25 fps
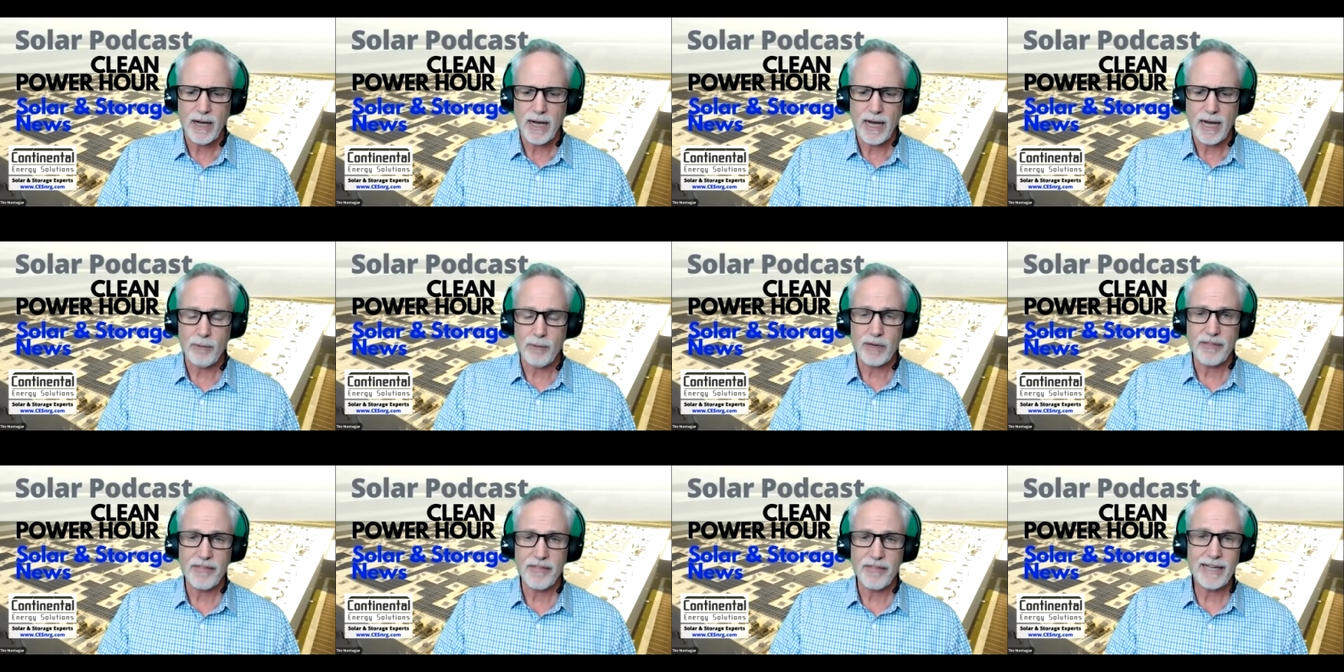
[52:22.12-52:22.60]
I
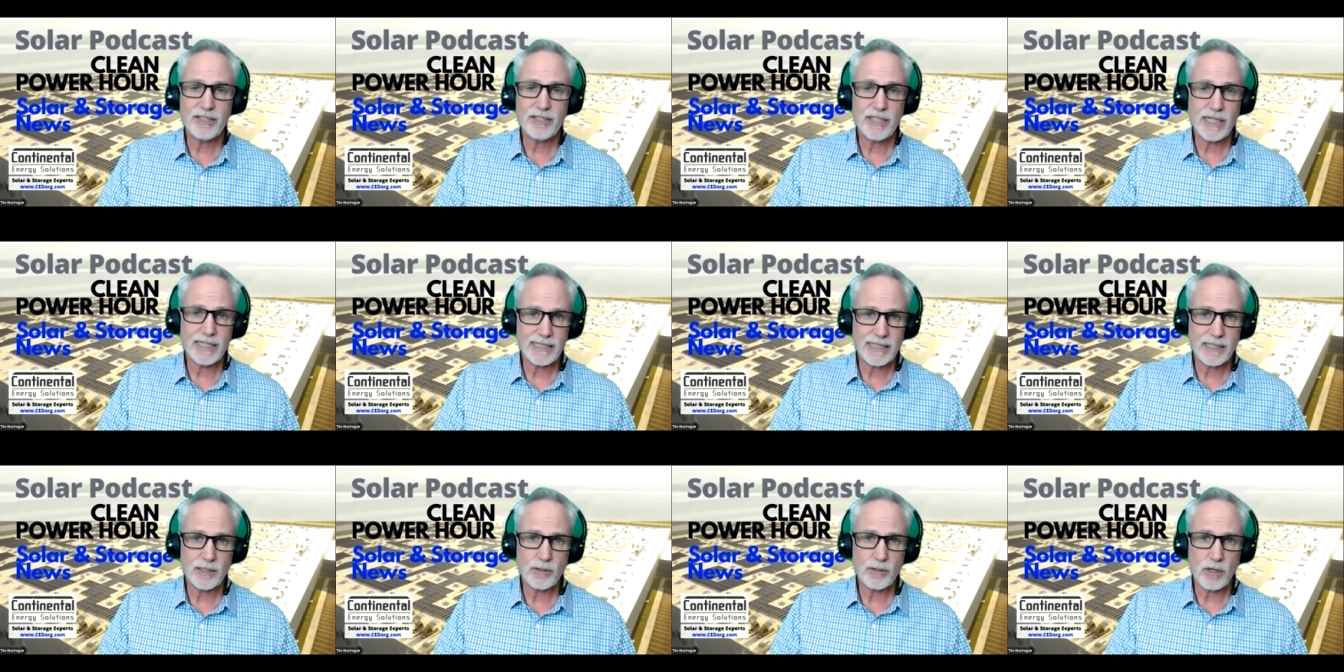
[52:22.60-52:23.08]
want to thank
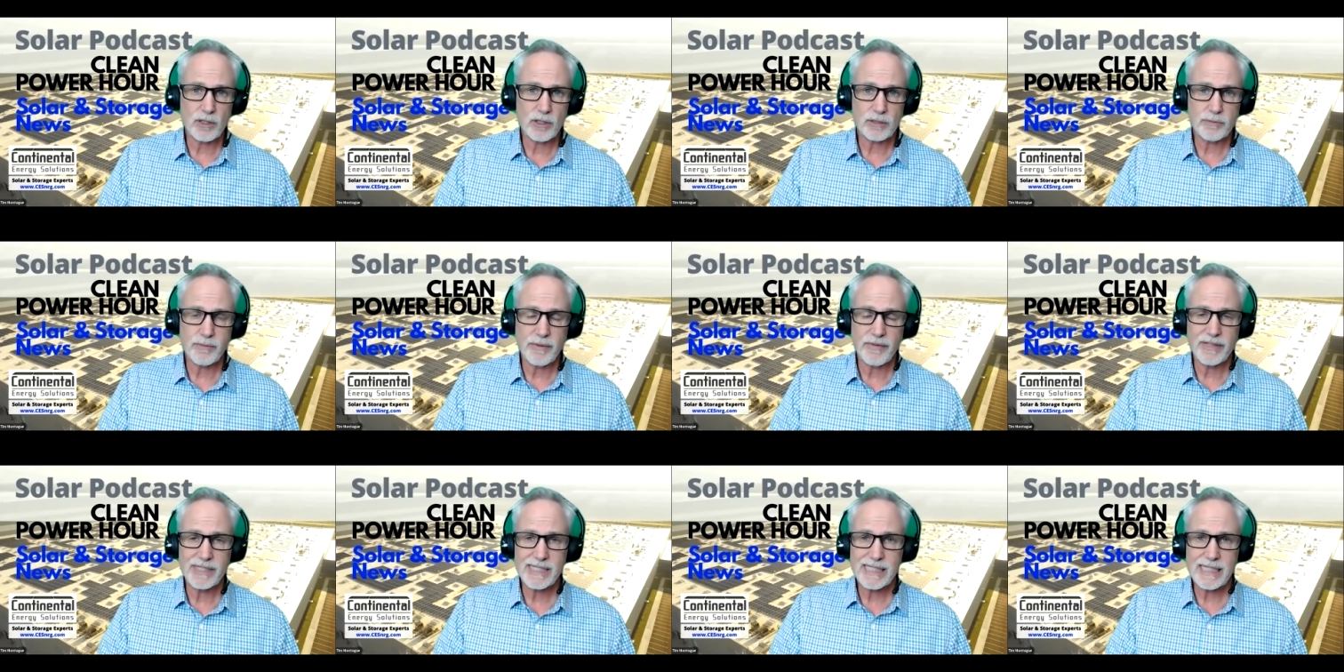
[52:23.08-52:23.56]
Jesse
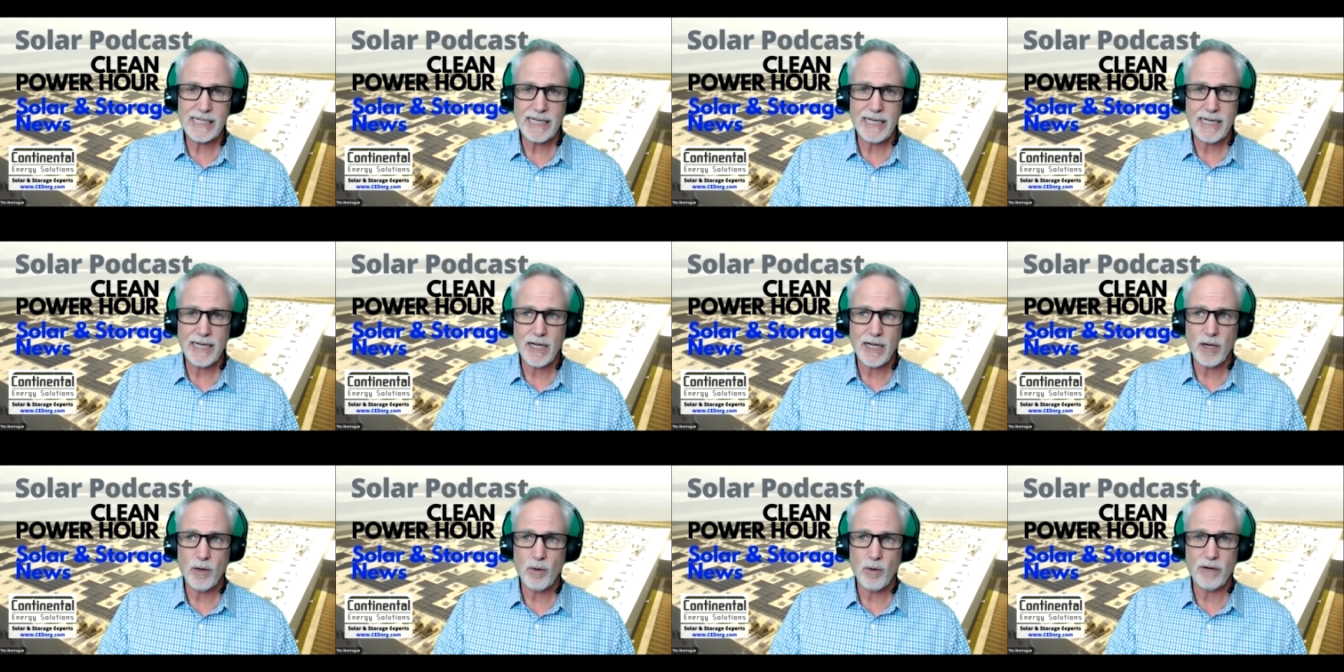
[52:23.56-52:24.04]
Grossman, the
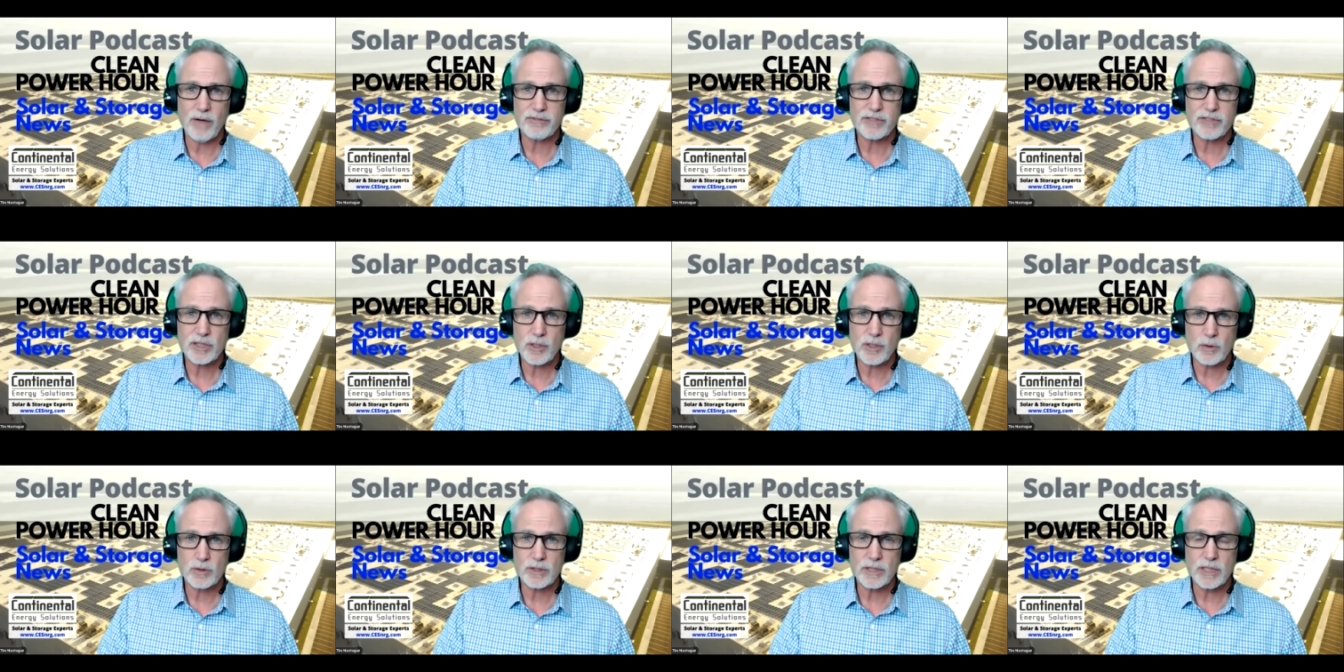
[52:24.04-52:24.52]
CEO of
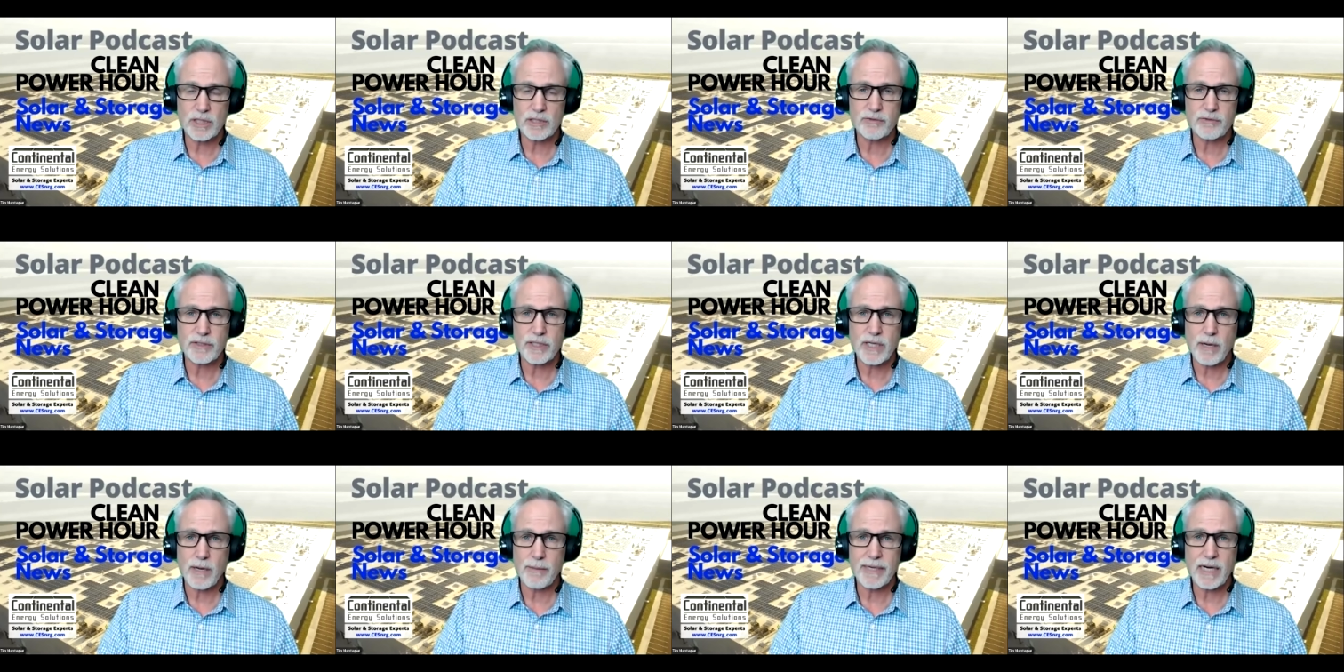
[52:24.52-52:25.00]
Soltage,
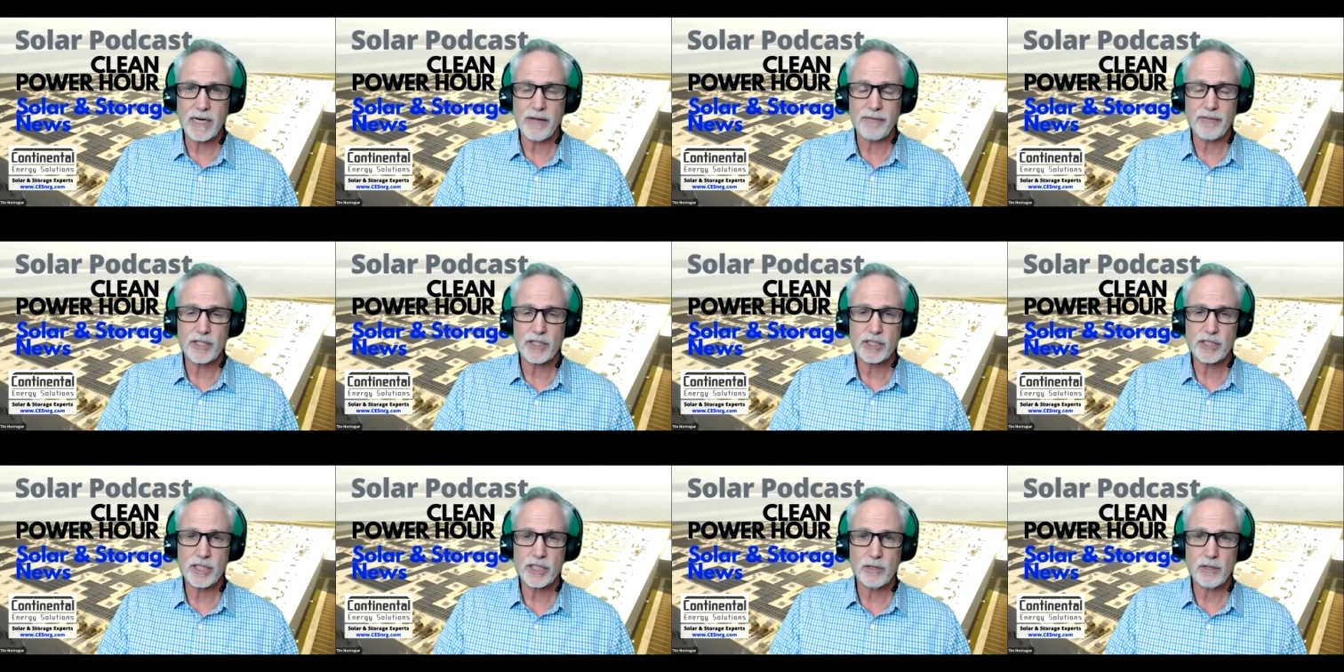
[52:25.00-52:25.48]
for coming on
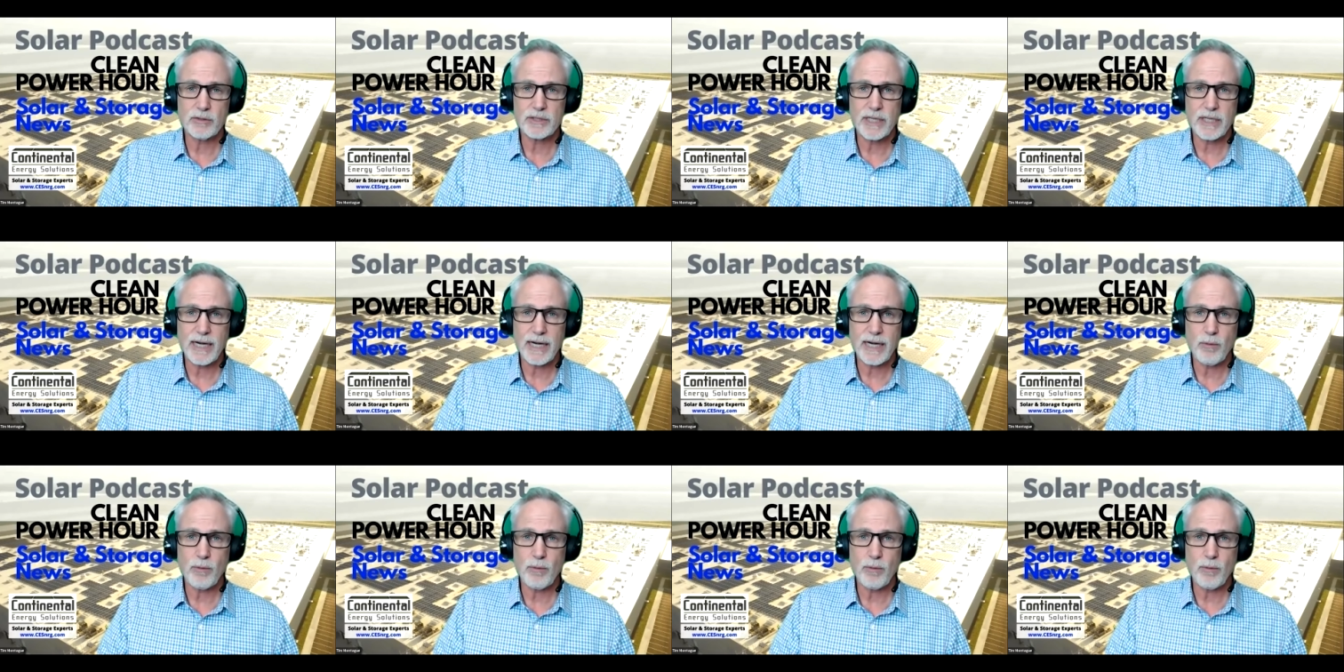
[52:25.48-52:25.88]
the show today.